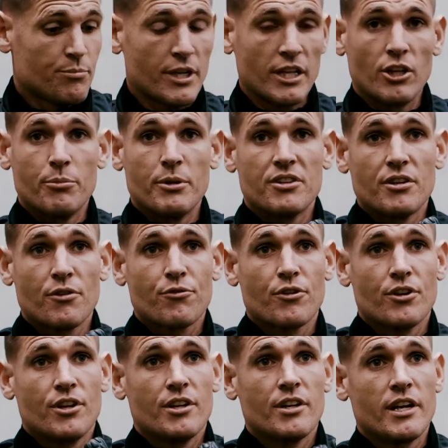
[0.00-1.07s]
be a little bit
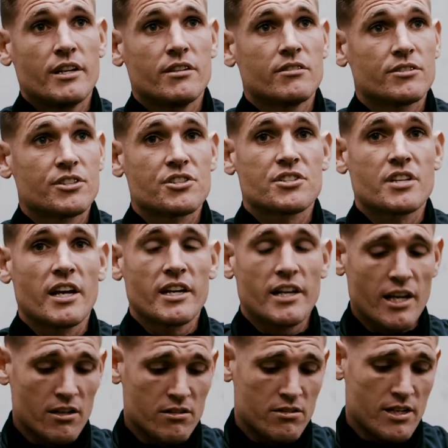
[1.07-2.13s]
different and, and to stand
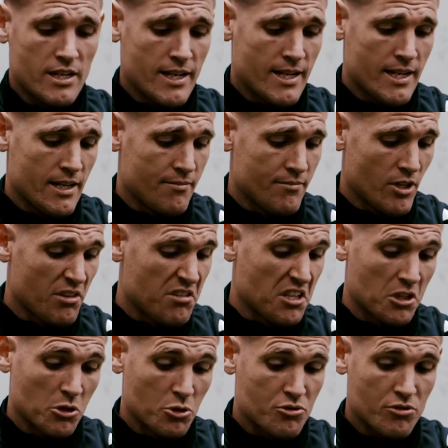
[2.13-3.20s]
out. Um, I
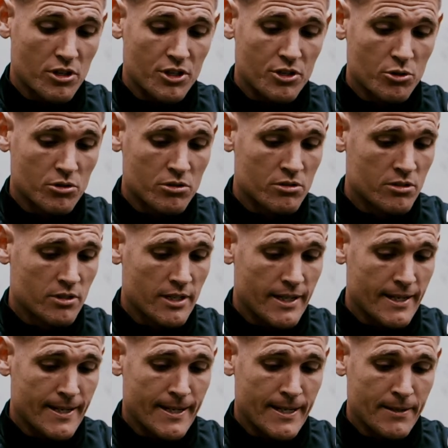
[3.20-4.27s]
think it looks really good
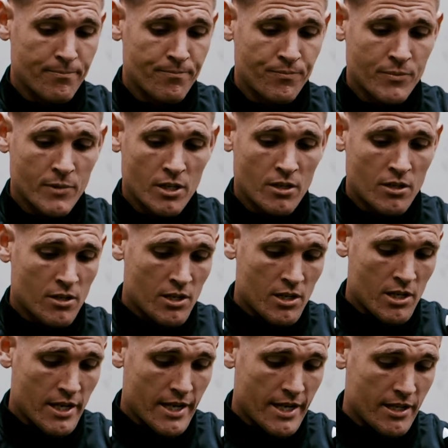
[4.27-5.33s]
um,
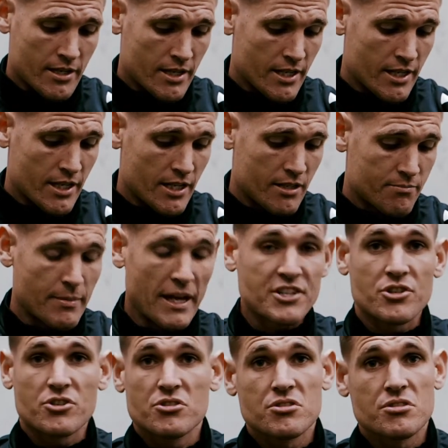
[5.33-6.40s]
and uh, it
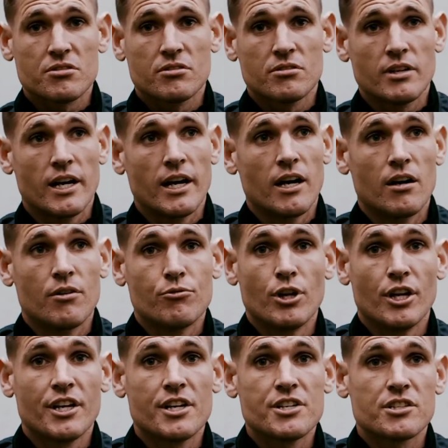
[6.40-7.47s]
matches uh,
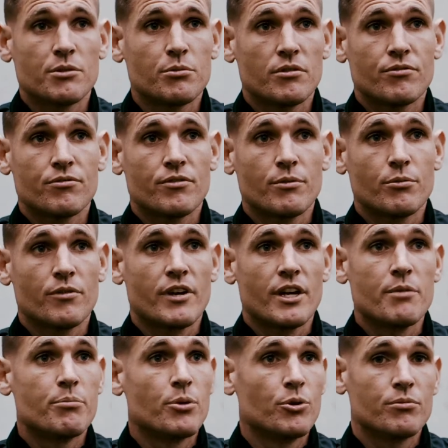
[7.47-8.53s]
really easily with, with
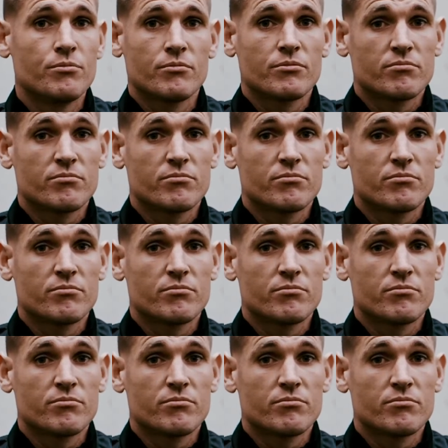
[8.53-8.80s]
any boot